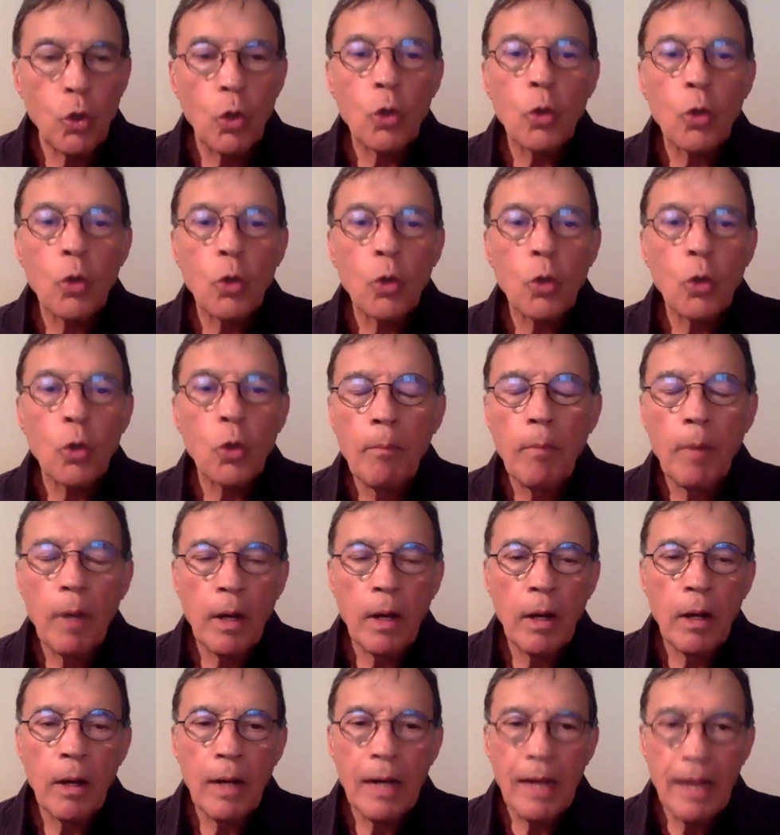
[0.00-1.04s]
go
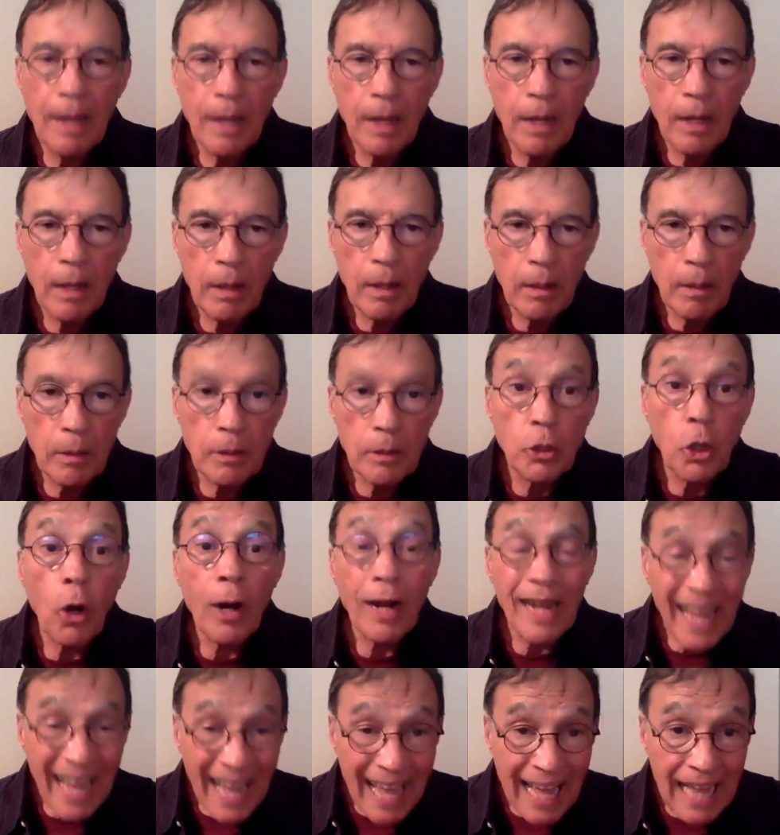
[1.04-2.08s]
to a
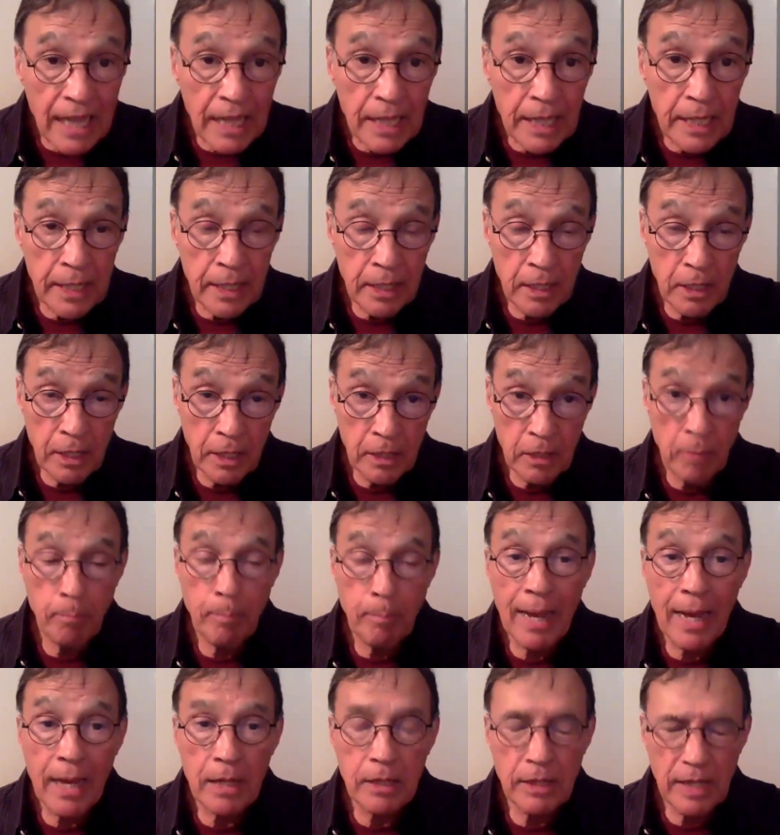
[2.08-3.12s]
dark alley and a
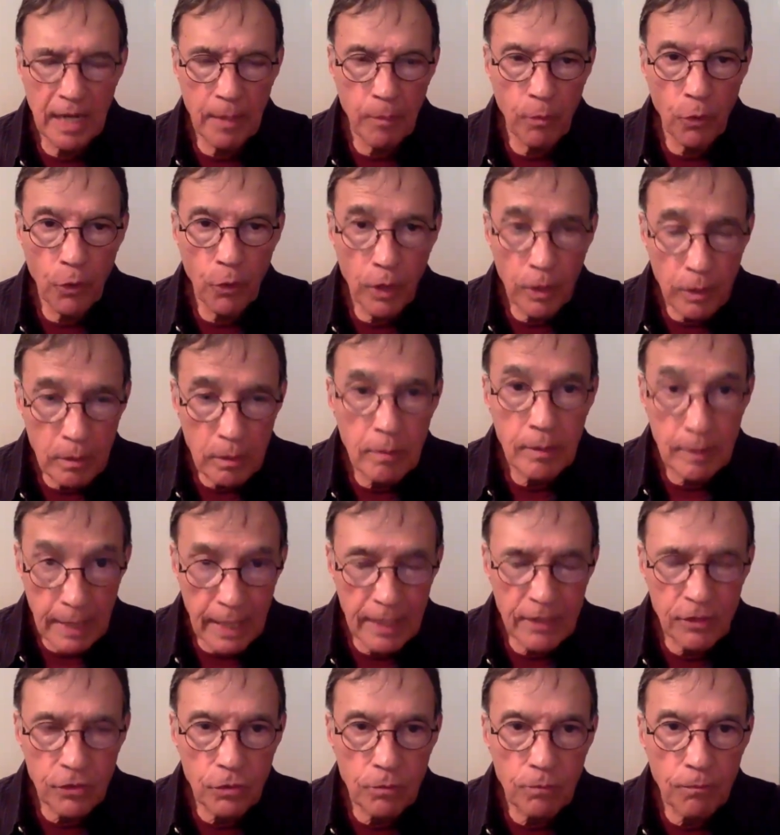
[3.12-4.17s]
bad neighborhood,
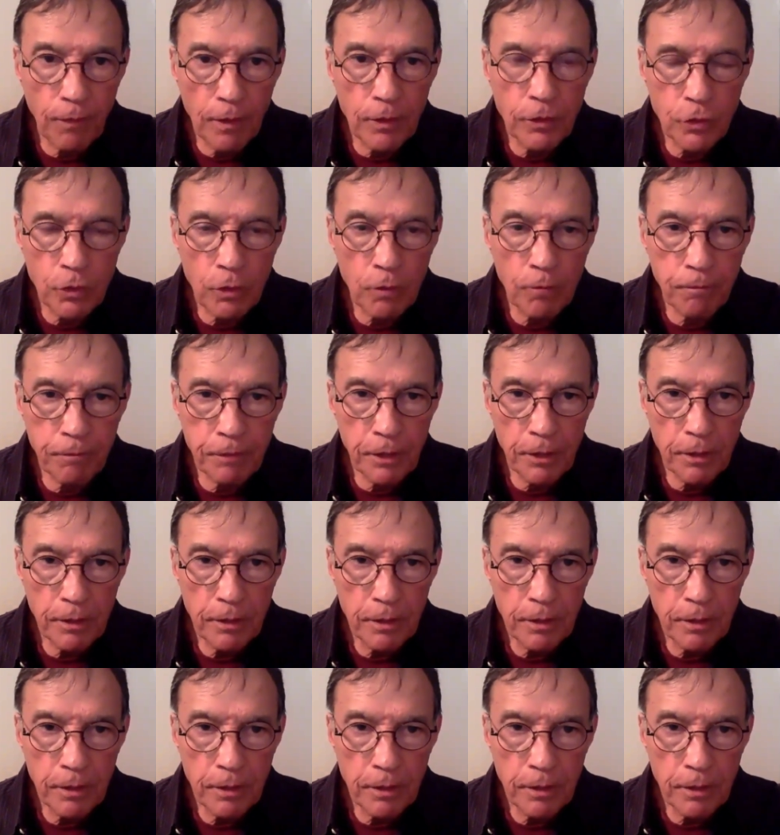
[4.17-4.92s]
that's functional fear.